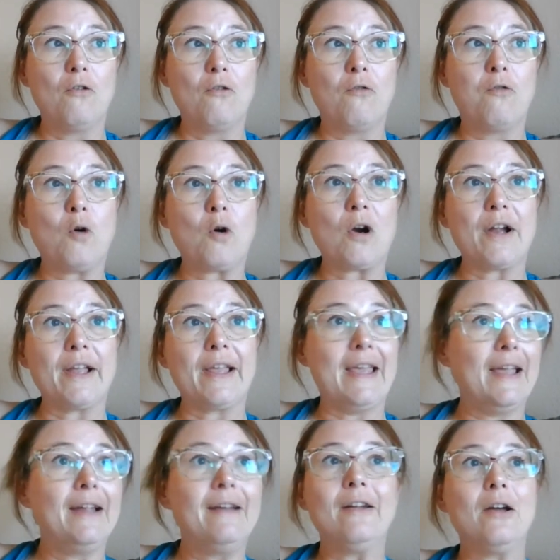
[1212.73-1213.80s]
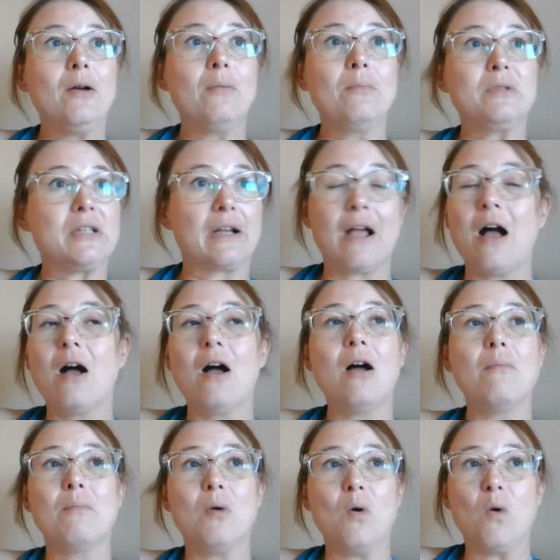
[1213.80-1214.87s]
for a kingdom to
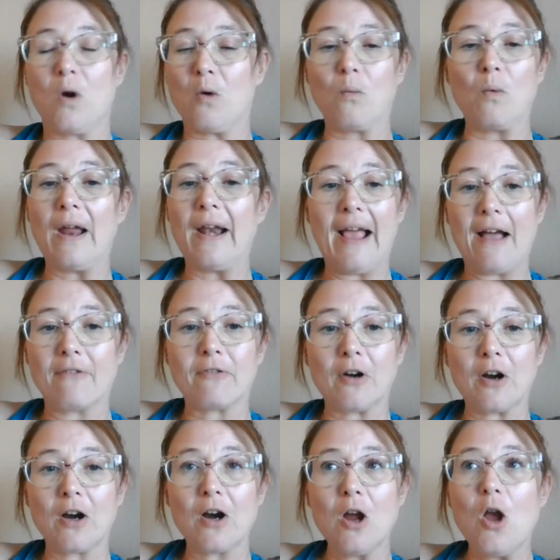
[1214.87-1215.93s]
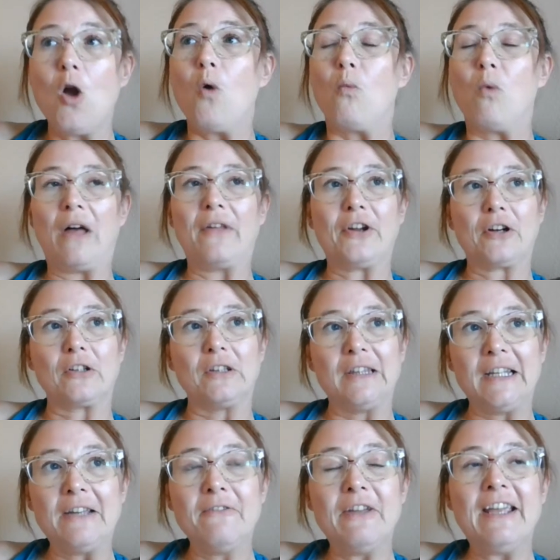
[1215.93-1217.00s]
come or whatever while they're
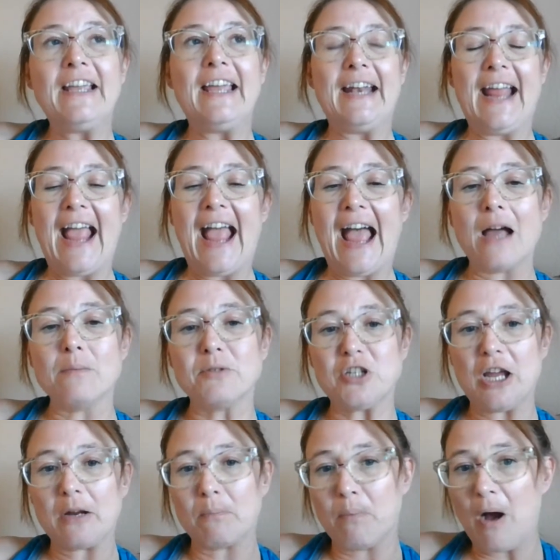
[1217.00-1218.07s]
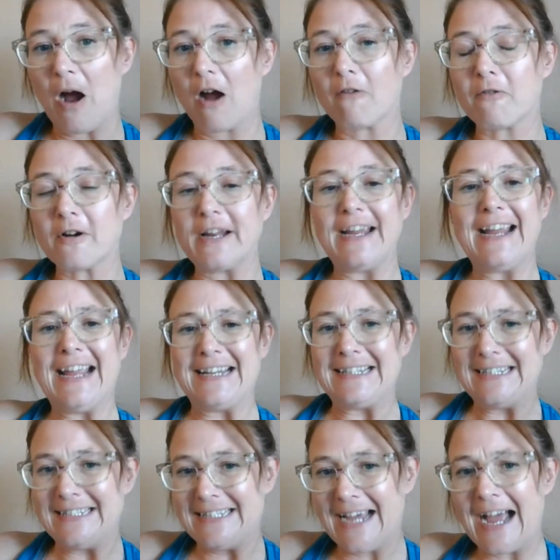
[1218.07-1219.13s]
living in abject poverty
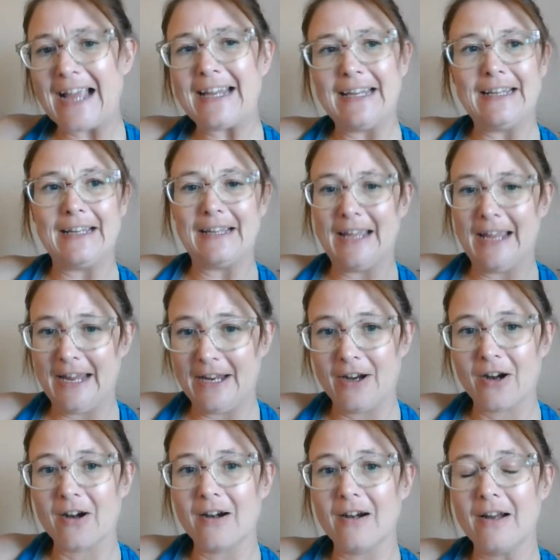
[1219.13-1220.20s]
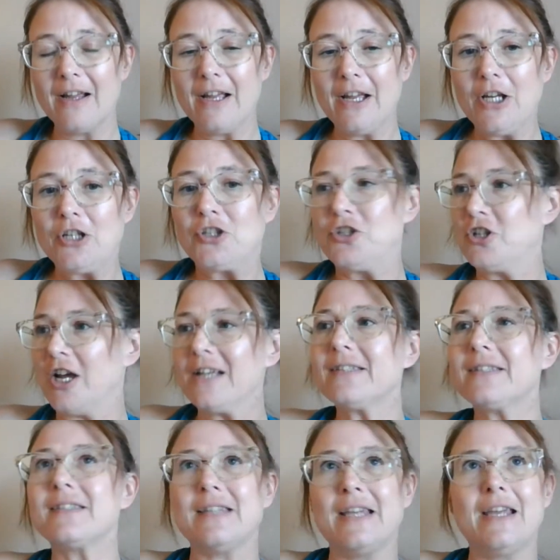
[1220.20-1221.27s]
and dying here
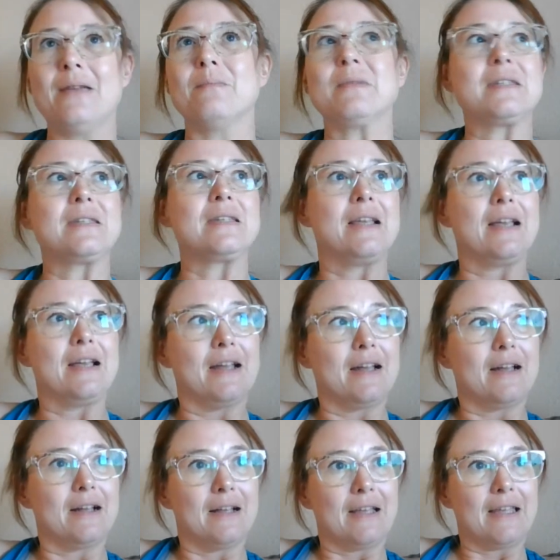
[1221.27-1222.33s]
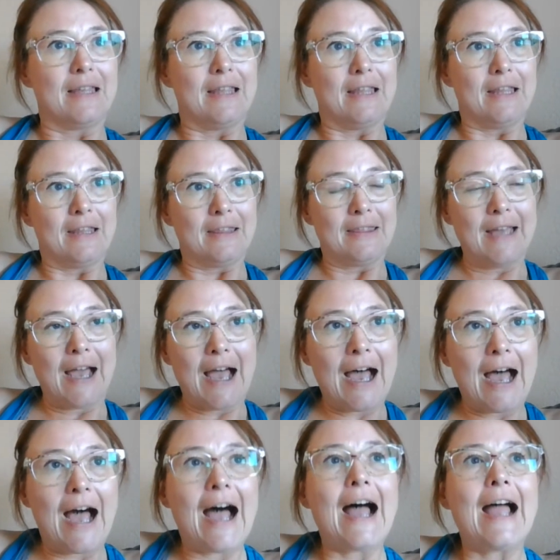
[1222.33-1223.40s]
just seems the
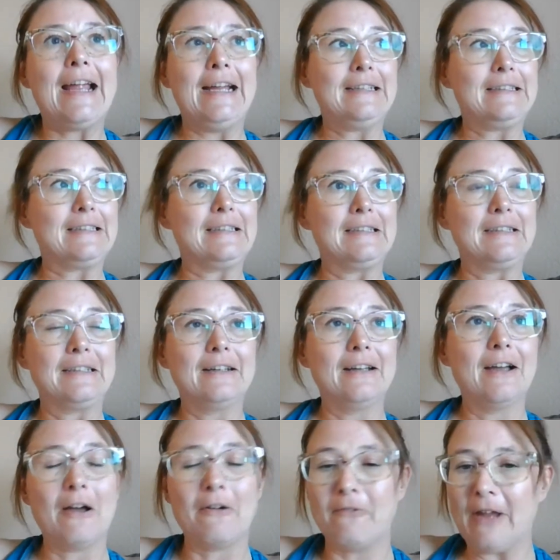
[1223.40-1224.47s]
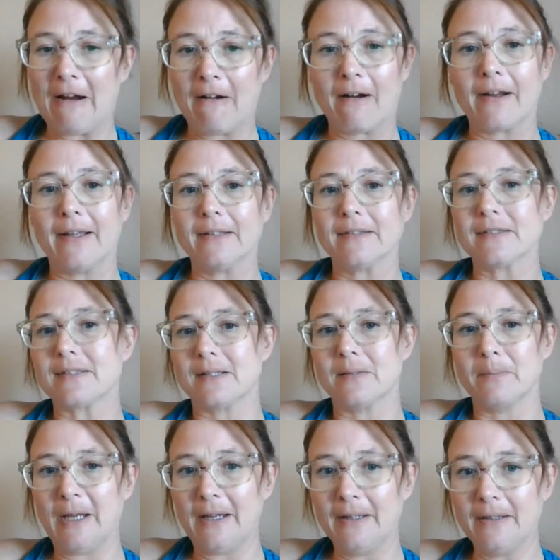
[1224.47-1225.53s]
height of arrogance to
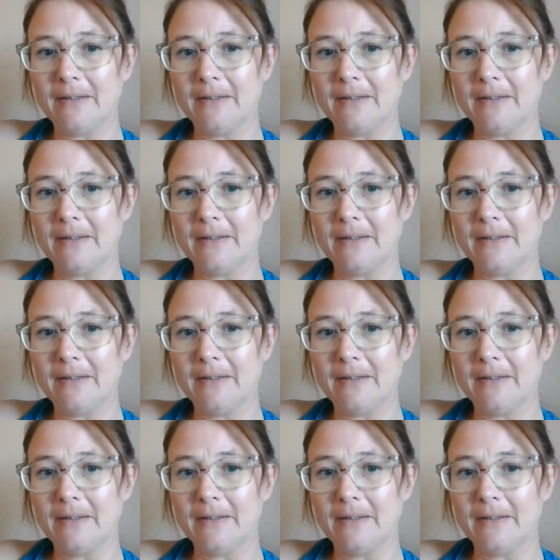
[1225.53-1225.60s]
me.